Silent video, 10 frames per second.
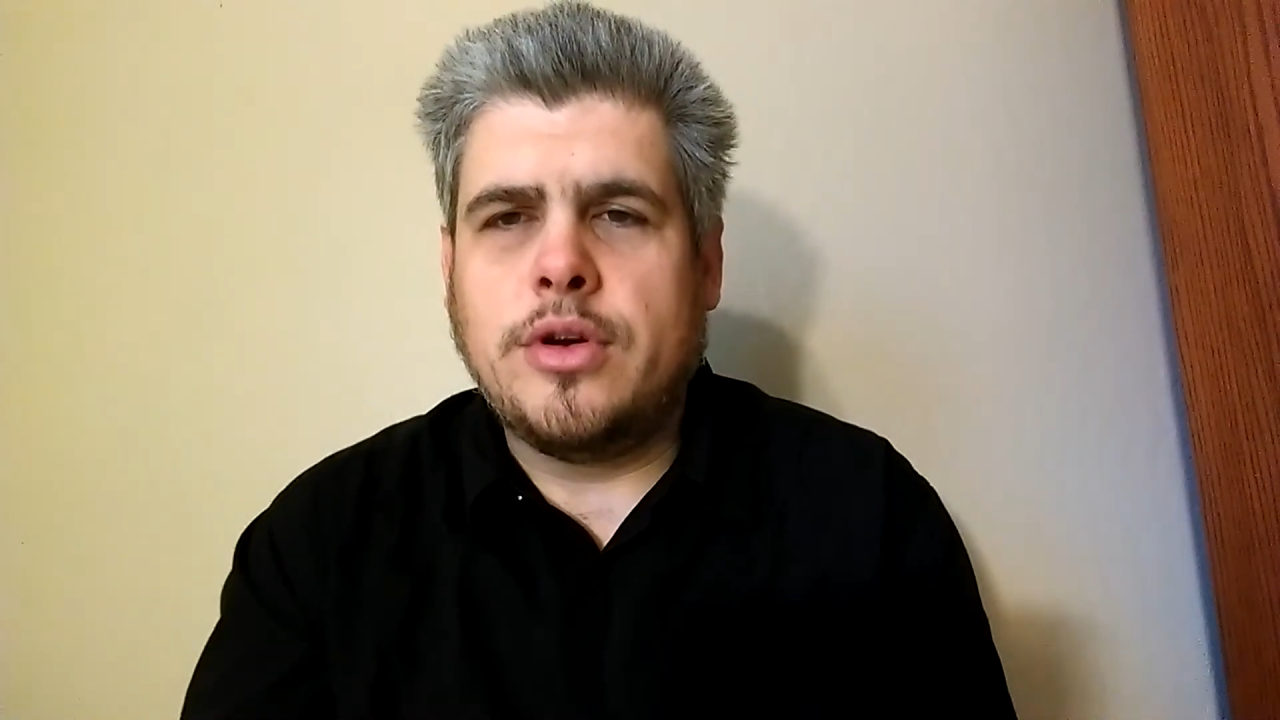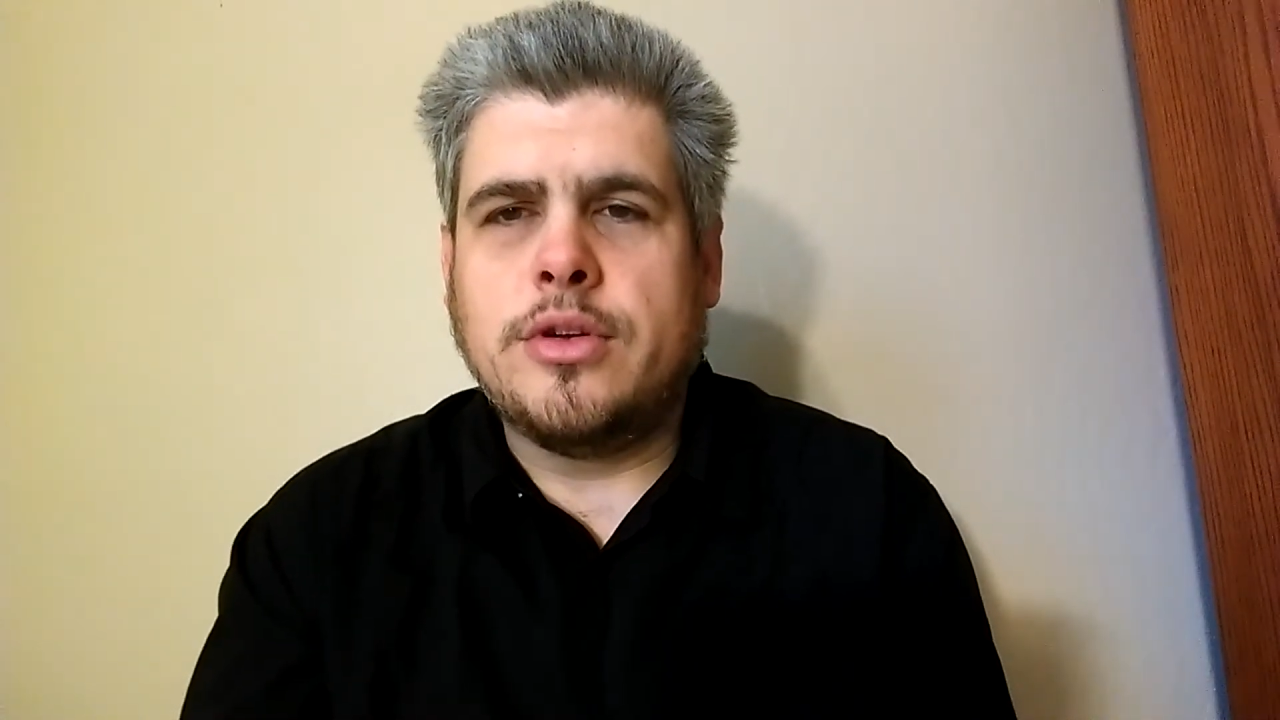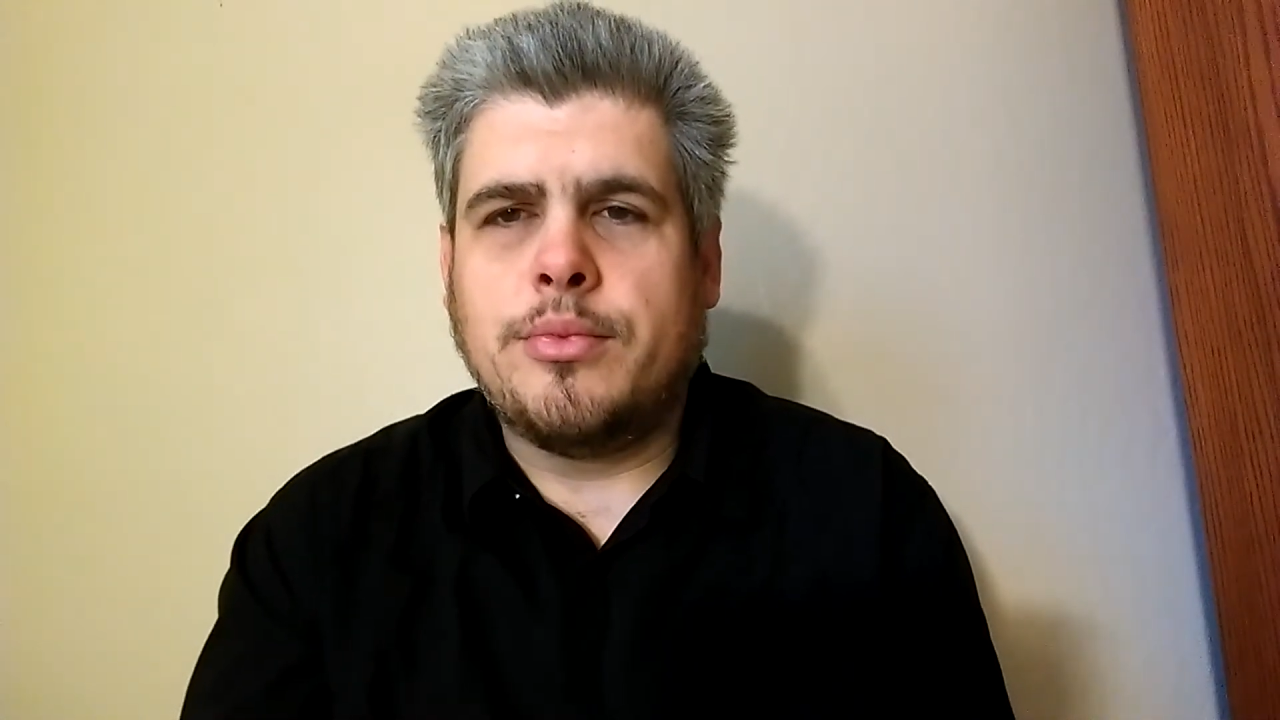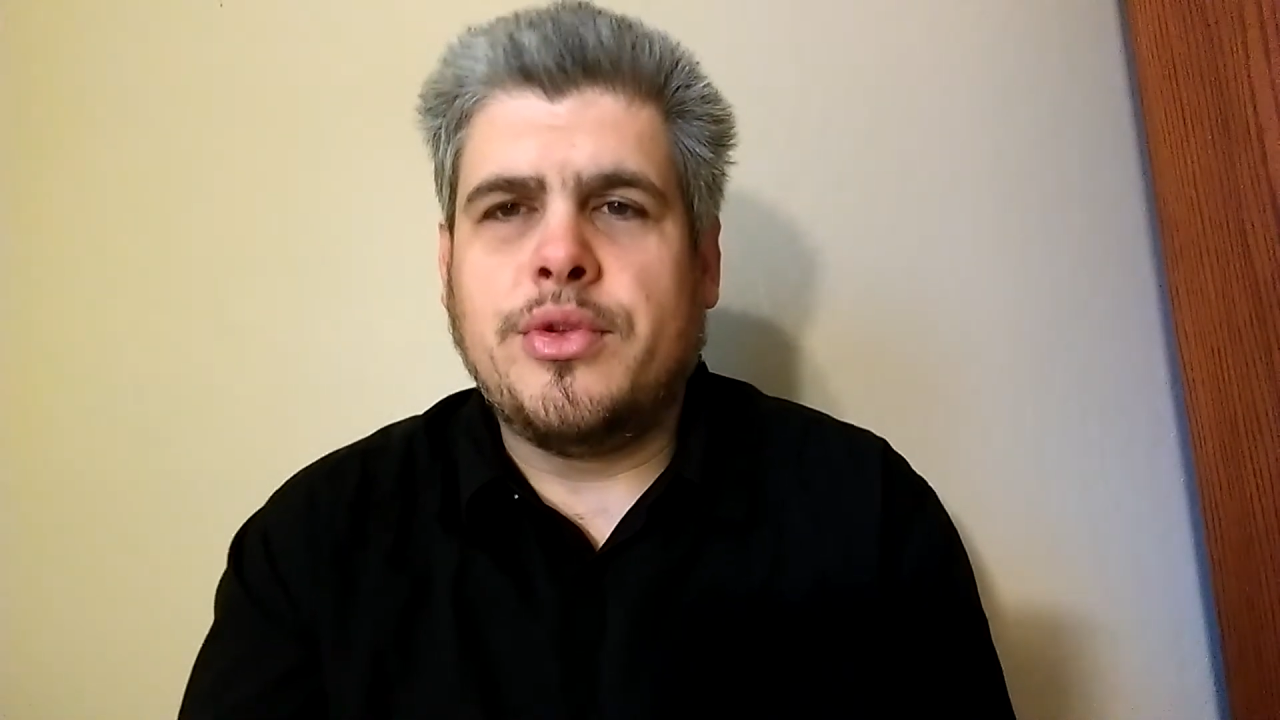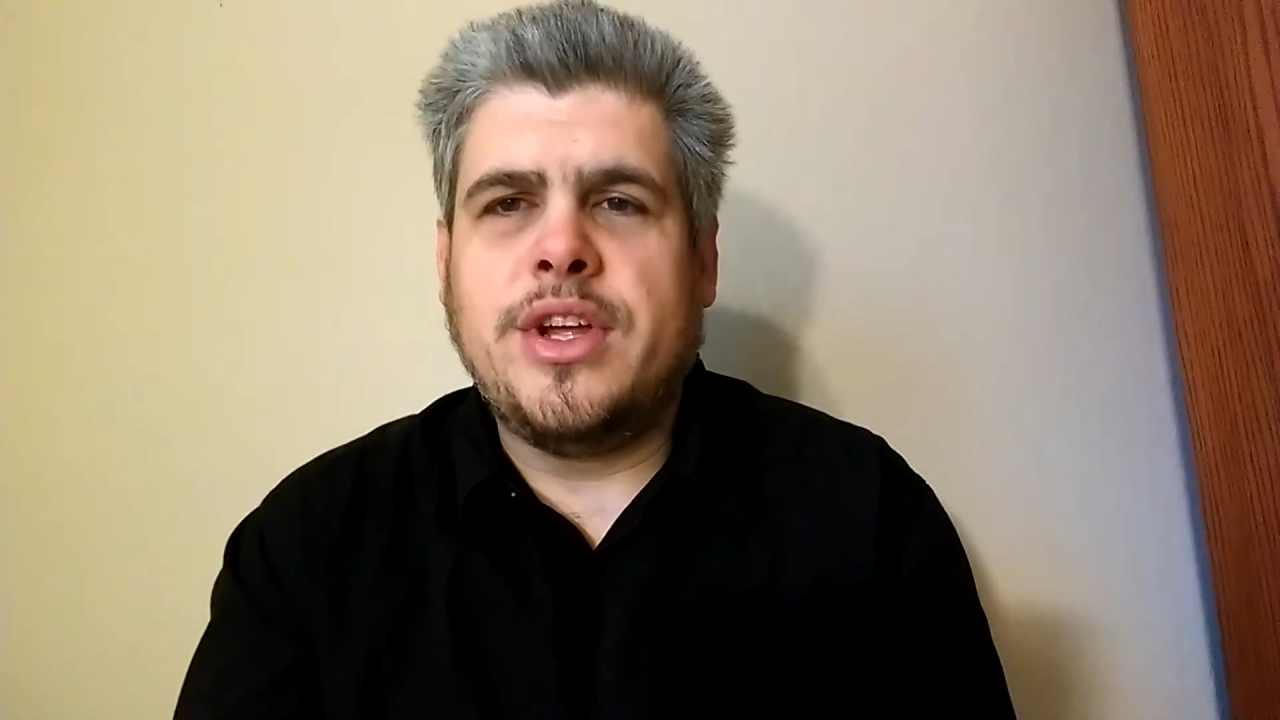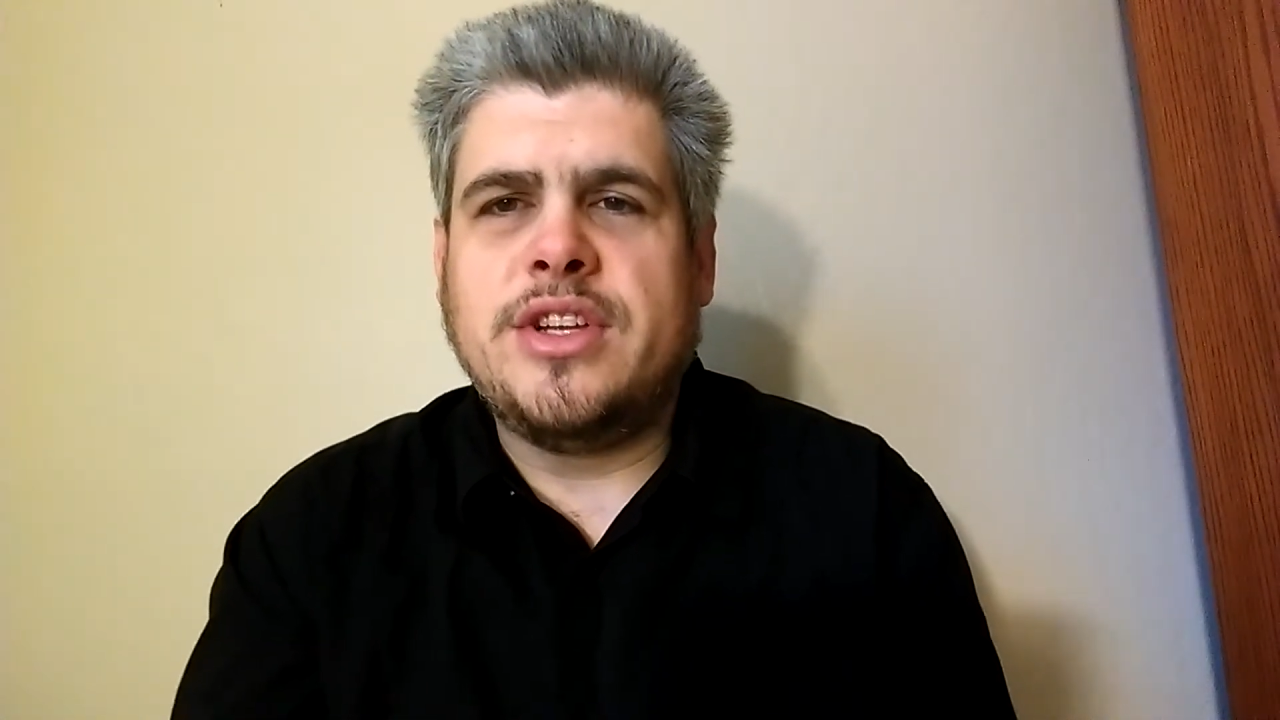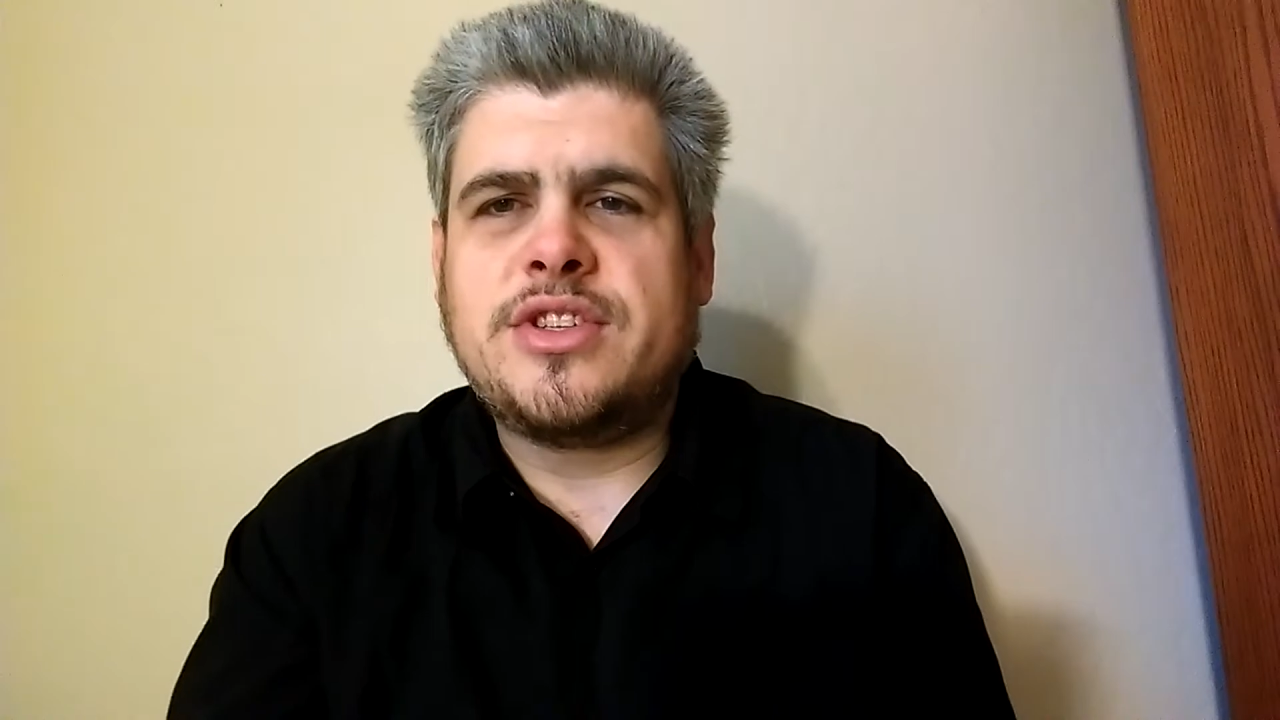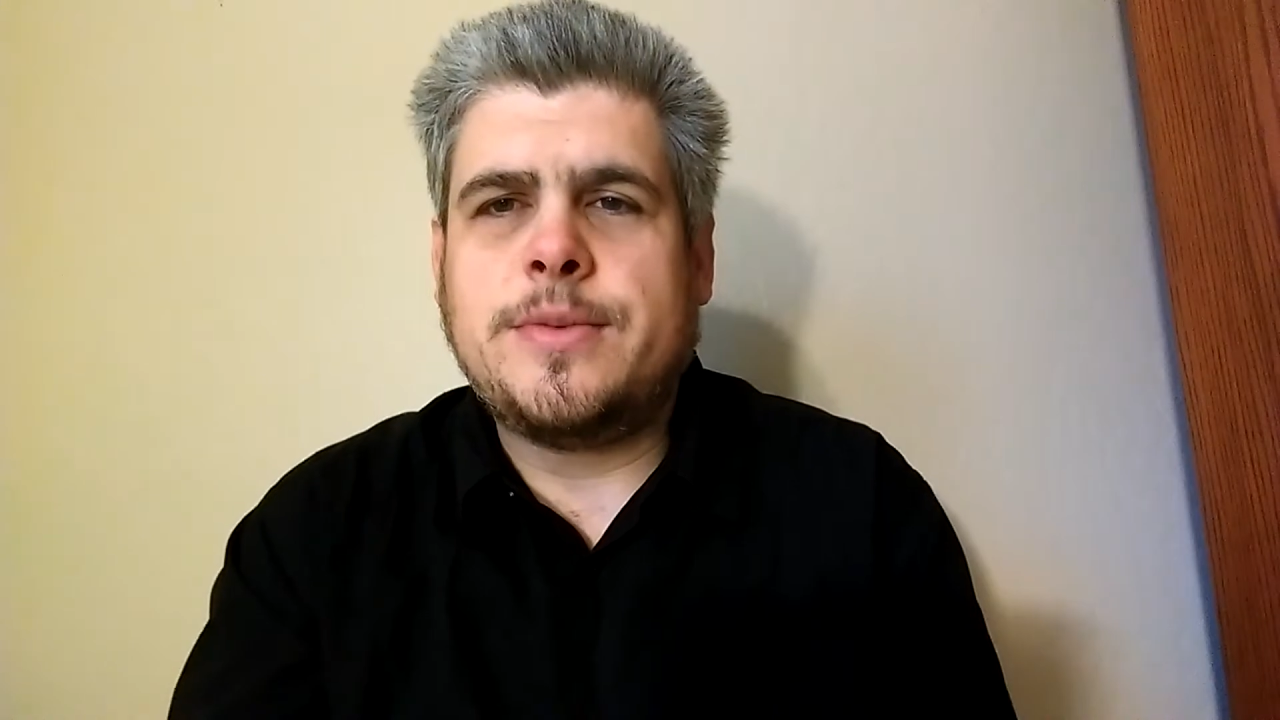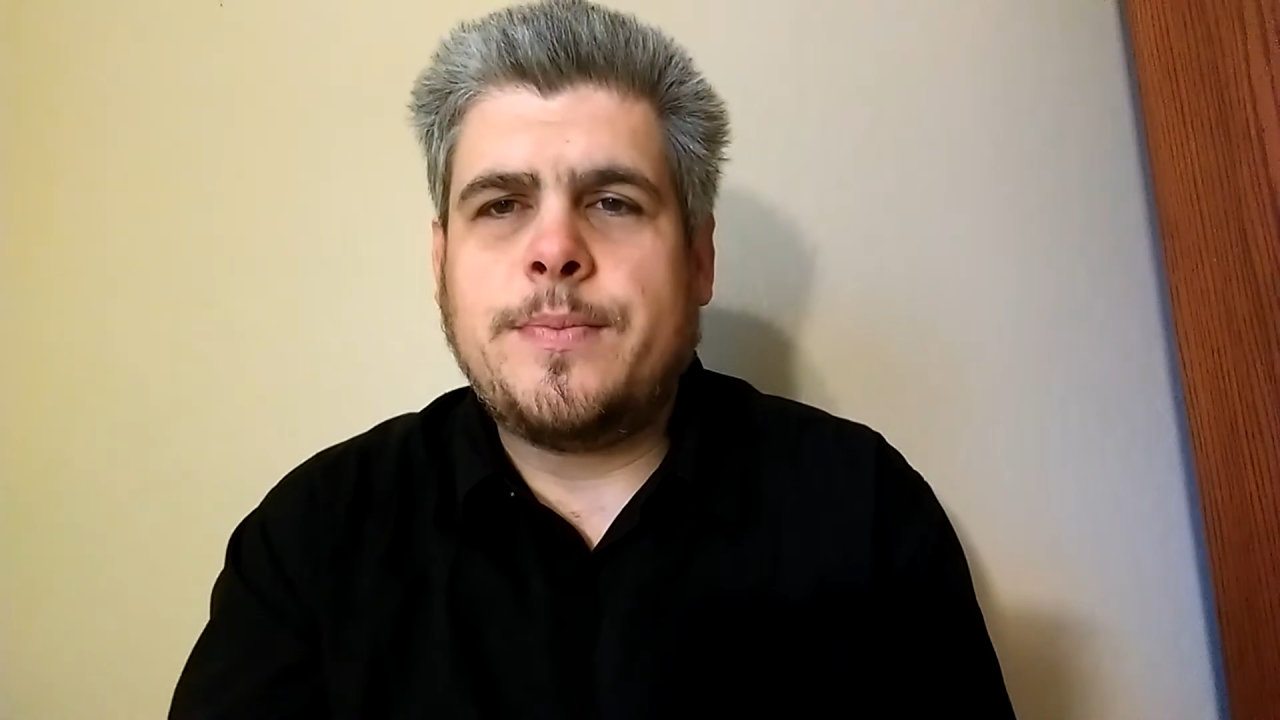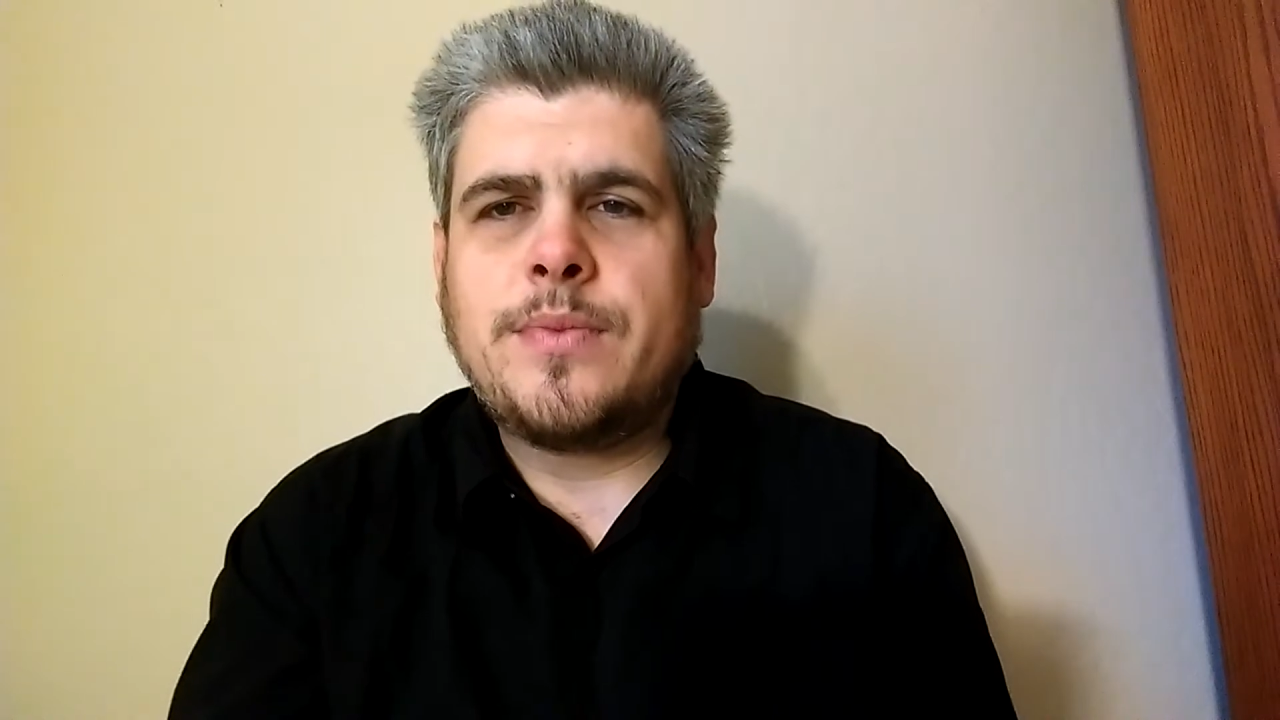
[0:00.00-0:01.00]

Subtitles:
into place,